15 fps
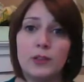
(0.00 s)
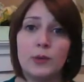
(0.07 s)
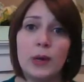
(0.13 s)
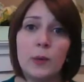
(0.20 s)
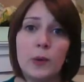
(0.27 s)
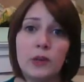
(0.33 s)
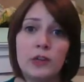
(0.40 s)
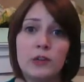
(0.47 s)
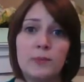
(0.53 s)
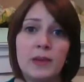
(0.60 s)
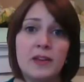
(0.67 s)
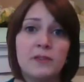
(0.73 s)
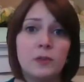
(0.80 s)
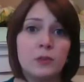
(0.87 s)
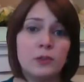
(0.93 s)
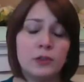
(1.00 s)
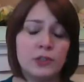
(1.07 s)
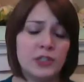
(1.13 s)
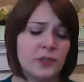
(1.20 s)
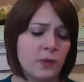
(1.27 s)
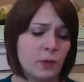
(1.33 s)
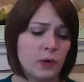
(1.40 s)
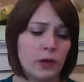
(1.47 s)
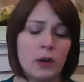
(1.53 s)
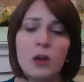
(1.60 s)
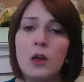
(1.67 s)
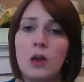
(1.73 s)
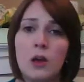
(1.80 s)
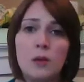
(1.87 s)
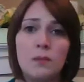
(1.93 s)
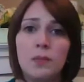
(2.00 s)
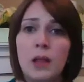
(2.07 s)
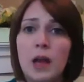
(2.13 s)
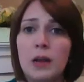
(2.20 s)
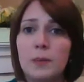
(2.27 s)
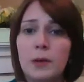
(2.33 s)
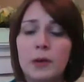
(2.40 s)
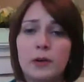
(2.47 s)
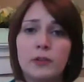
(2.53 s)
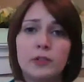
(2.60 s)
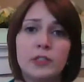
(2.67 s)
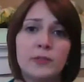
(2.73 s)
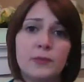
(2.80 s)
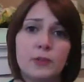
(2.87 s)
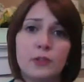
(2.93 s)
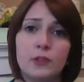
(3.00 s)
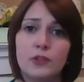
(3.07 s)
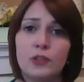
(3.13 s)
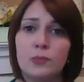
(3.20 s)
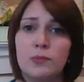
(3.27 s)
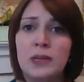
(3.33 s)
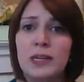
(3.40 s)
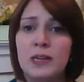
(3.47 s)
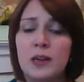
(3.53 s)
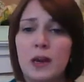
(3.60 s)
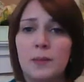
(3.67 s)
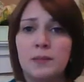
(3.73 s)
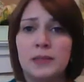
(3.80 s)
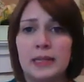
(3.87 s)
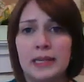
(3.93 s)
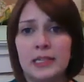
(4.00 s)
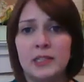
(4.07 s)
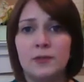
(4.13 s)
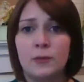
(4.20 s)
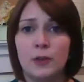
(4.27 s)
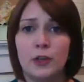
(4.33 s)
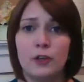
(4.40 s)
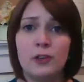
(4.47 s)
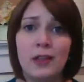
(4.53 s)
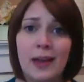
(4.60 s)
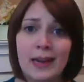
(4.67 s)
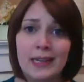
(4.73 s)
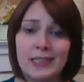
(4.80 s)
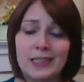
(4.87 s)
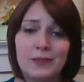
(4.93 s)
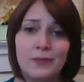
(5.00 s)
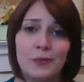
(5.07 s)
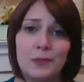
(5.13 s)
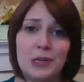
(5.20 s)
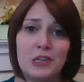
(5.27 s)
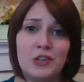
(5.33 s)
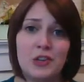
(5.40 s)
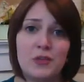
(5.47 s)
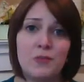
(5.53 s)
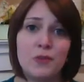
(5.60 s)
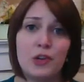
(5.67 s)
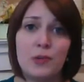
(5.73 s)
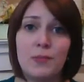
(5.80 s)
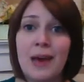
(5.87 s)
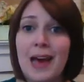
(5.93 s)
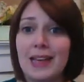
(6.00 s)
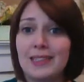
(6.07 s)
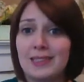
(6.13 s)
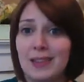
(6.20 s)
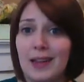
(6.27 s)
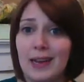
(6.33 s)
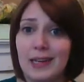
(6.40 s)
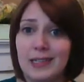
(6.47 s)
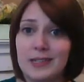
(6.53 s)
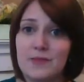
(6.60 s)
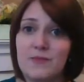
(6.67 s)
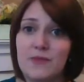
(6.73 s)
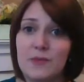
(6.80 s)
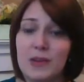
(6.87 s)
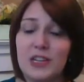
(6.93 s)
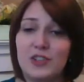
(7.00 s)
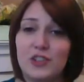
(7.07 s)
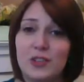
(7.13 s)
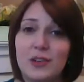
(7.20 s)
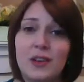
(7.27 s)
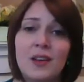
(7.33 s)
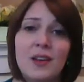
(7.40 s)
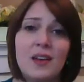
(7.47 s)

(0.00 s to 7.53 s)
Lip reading: So I want you to make folders for blog posts, for social media updates, for your client information, for your past client information,